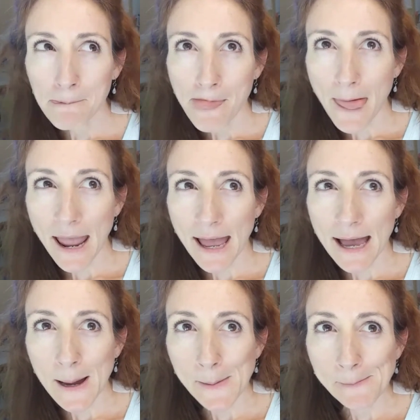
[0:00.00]

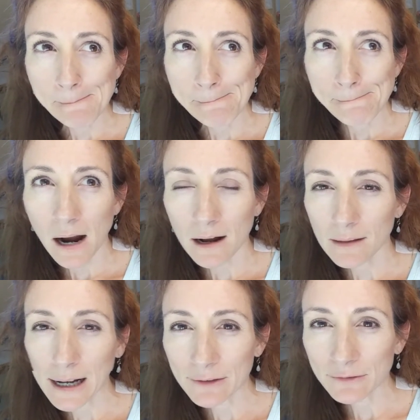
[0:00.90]
and probably
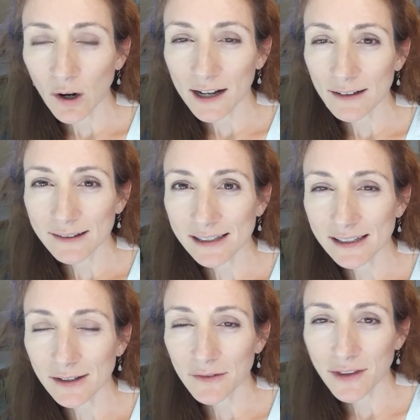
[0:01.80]
about 4 ounces
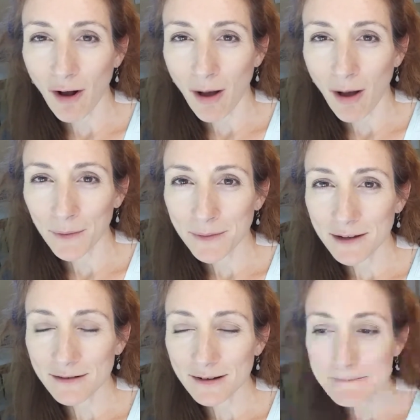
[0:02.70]
of the almond
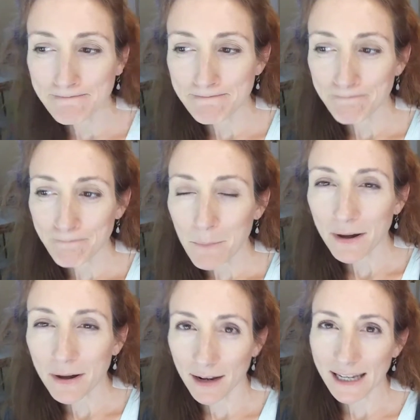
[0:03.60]
milk. But
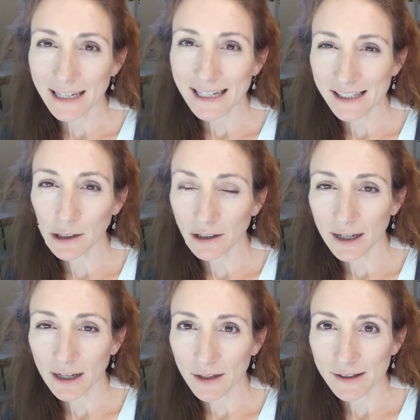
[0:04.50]
it needs more
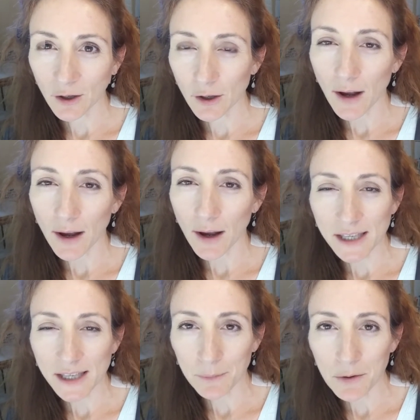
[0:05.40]
liquid, so I would say
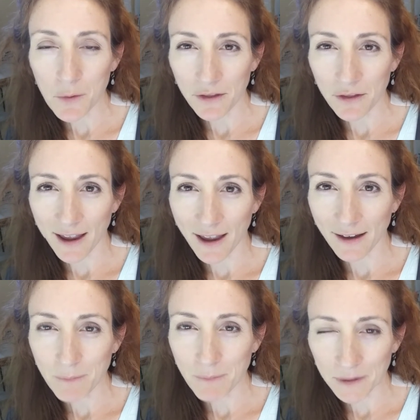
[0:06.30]
put more than that,
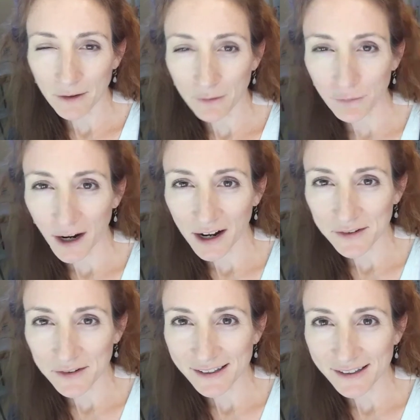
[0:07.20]
maybe another 4
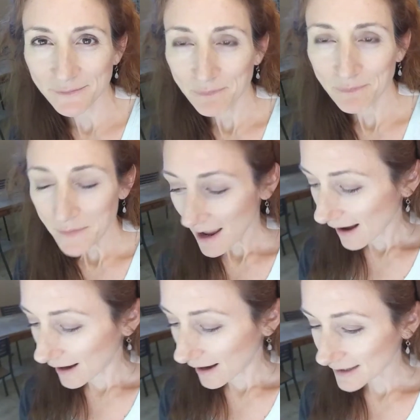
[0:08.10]
ounces.
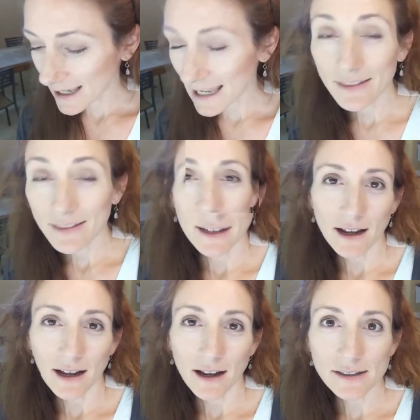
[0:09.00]
And then
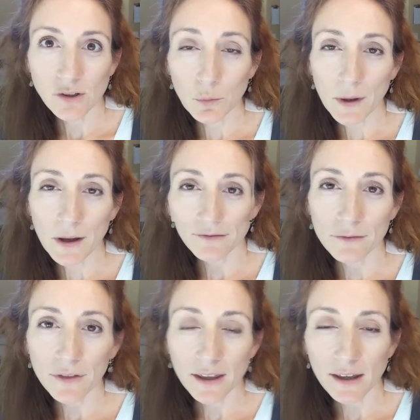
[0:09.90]
a scoop of
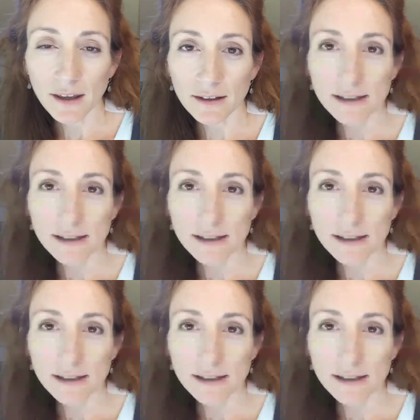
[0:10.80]
the